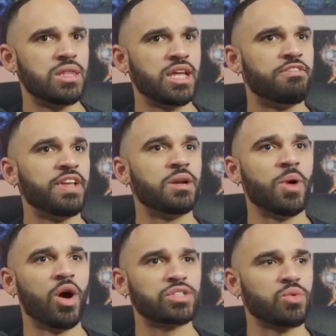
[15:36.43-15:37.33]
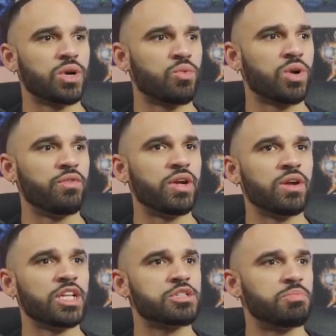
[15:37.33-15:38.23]
they defeated him. All right, so we're gonna run over
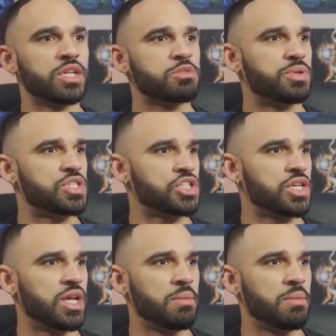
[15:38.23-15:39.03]
here. Let's position